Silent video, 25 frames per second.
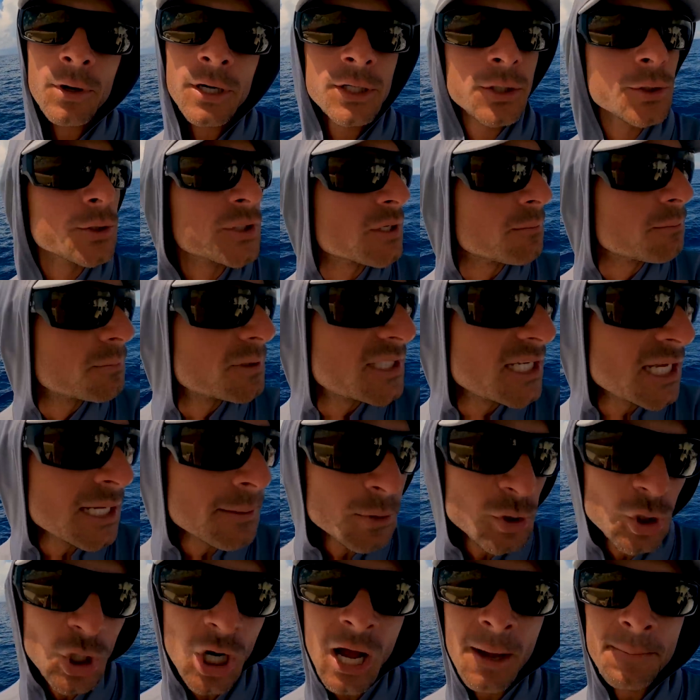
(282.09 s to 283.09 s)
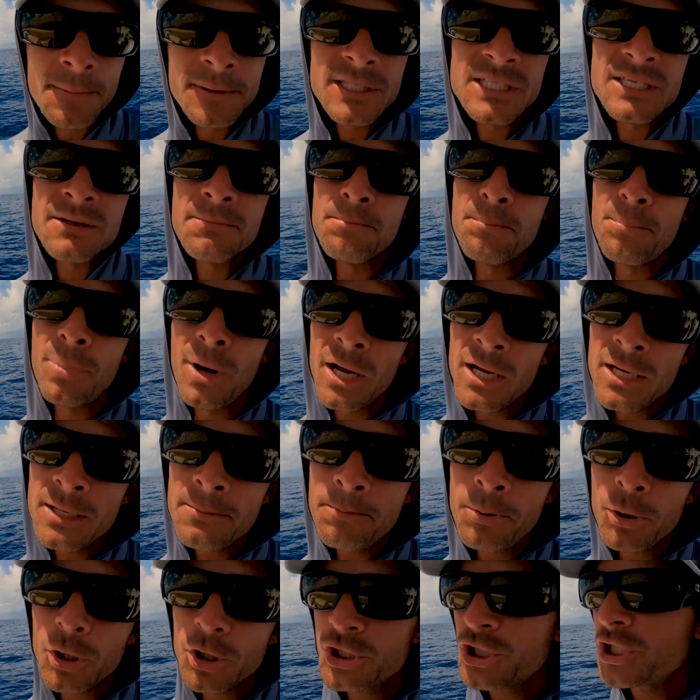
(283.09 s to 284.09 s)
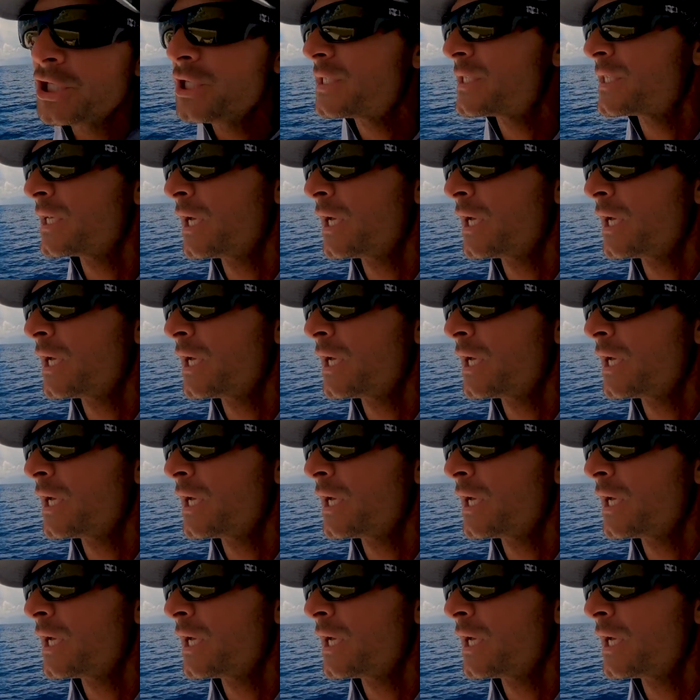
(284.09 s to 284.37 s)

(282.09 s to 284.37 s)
We're gonna do some deep dropping, some button pushing,